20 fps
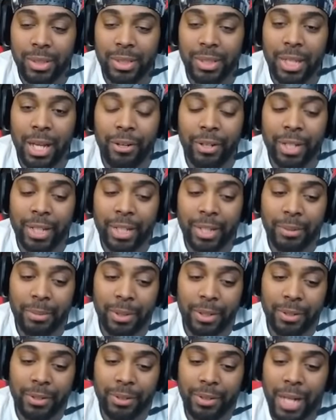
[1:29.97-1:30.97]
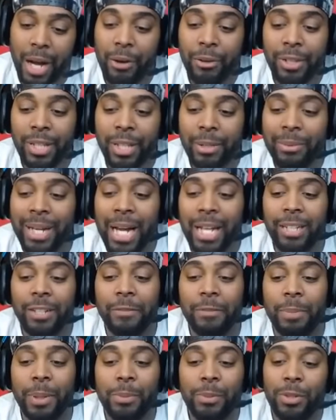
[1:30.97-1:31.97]
out here, bro. I don't think we got
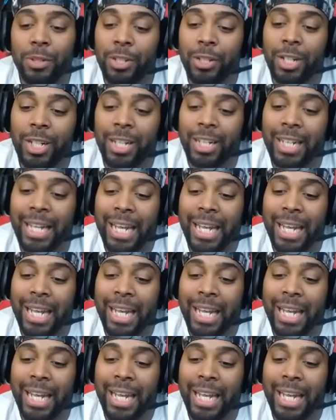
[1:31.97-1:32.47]
enough people on our